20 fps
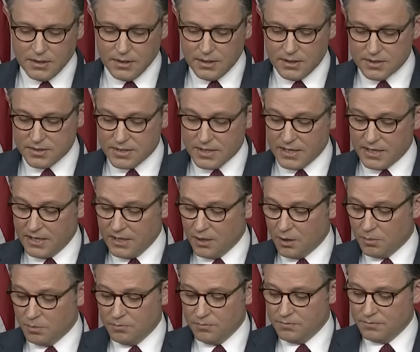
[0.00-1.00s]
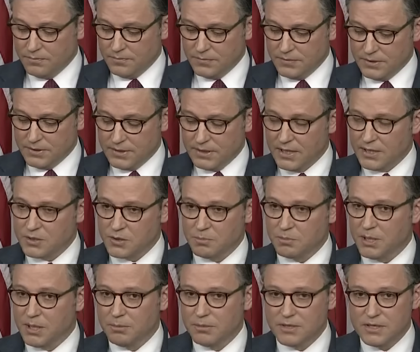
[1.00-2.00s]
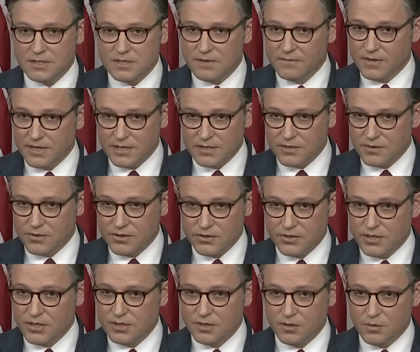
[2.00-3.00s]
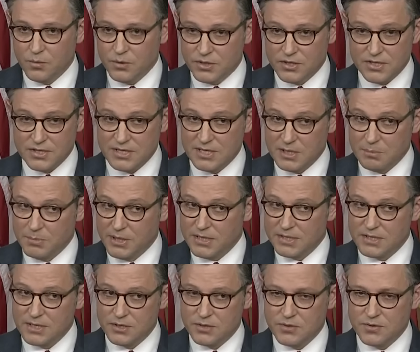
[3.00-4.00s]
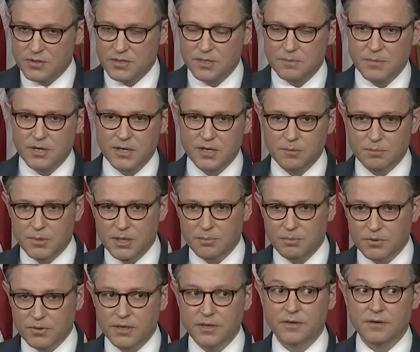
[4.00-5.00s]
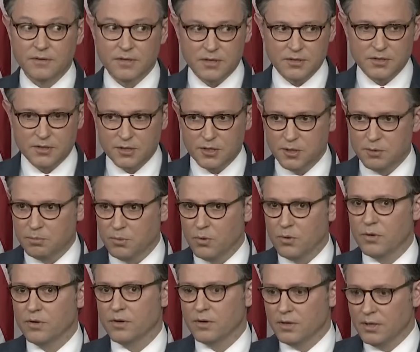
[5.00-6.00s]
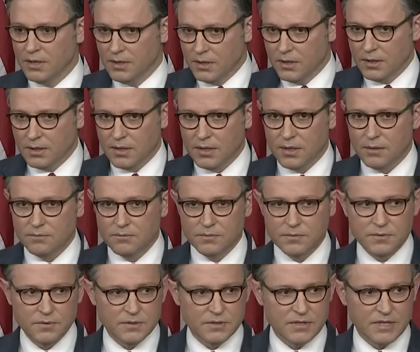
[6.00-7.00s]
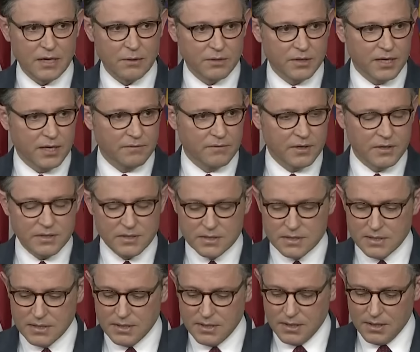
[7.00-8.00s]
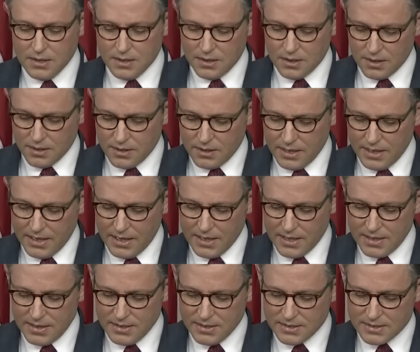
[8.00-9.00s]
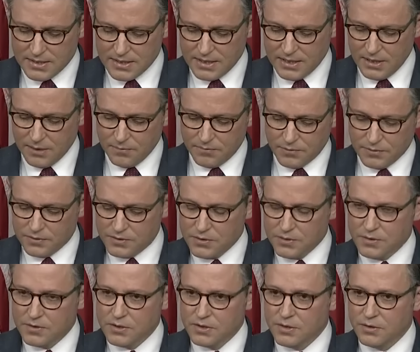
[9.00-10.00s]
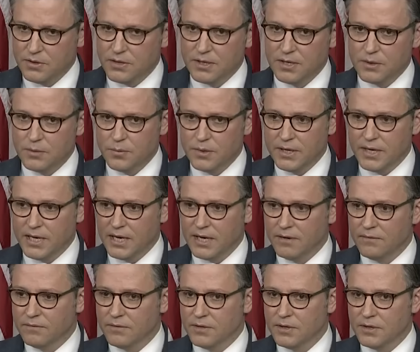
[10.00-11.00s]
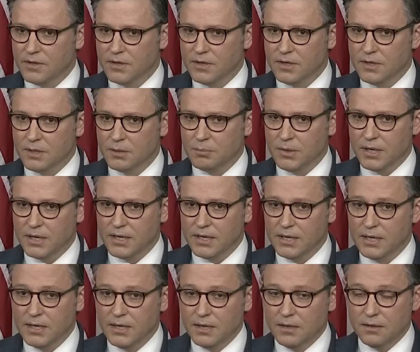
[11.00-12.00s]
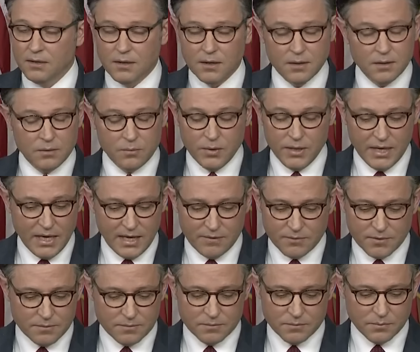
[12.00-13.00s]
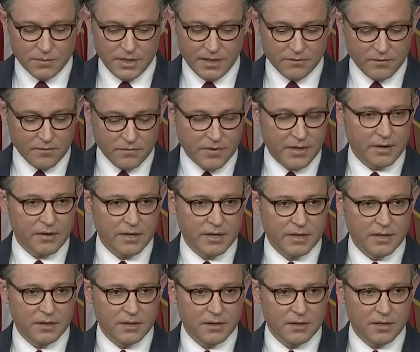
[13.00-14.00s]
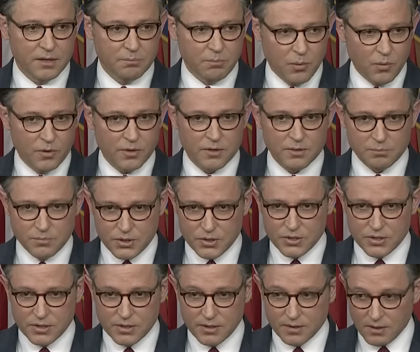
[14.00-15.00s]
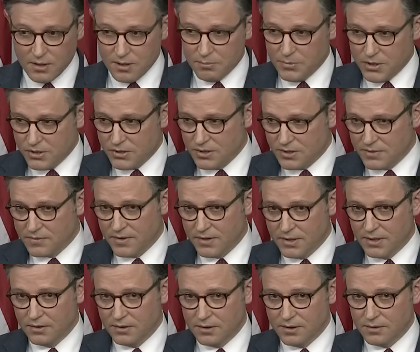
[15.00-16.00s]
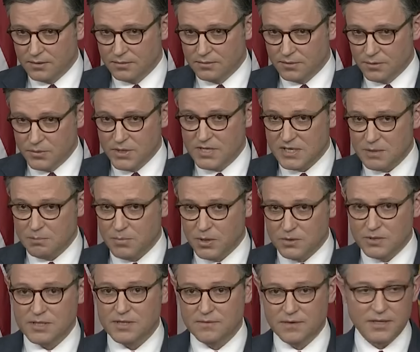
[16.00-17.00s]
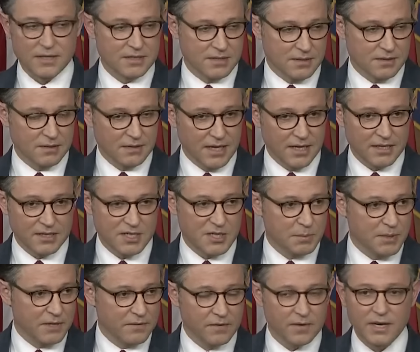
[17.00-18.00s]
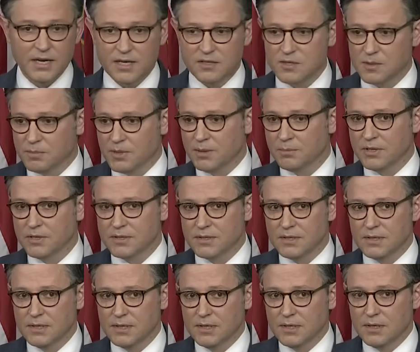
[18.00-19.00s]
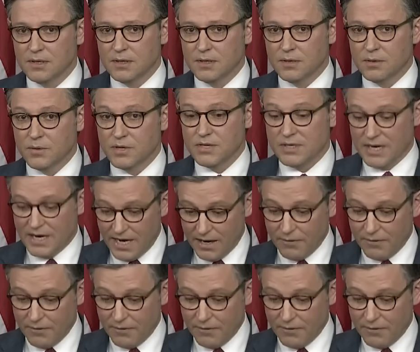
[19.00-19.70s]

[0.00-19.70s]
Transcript: It does not help the House Republicans advance our agenda, which is in the best interest of the American people here, a secure border, uh, sound governance, uh, and it's not helpful to the unity that we have in, in the body. Look, we have a we have a very important mission here. Our mission is very clear. The reason most of us, I can speak for the House Republicans, the reason